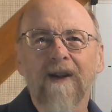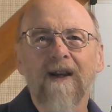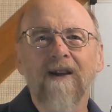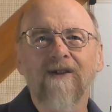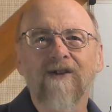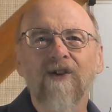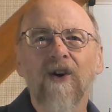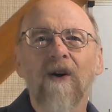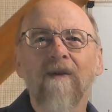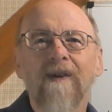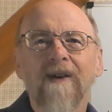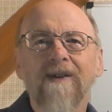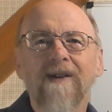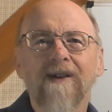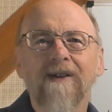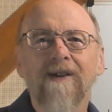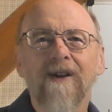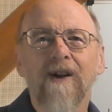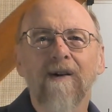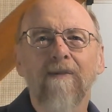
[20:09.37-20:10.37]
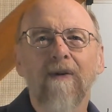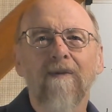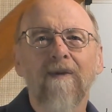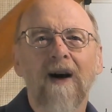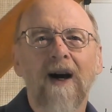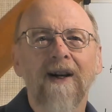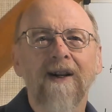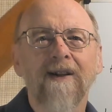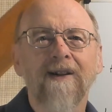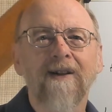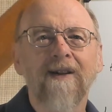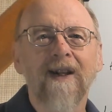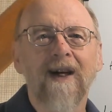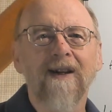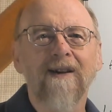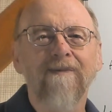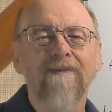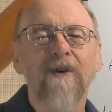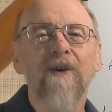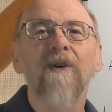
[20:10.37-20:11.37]
services that are provided
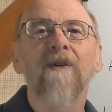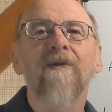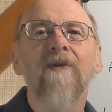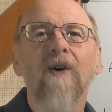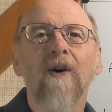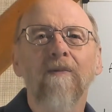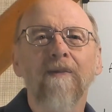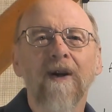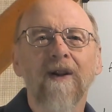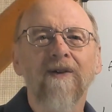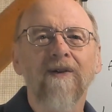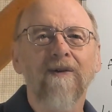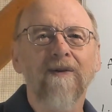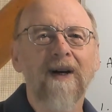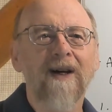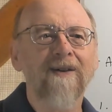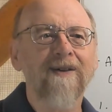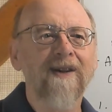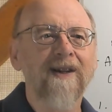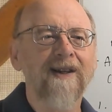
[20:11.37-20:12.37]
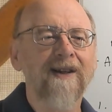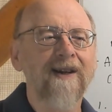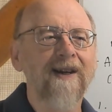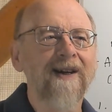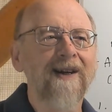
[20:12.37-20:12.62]
uniformly throughout the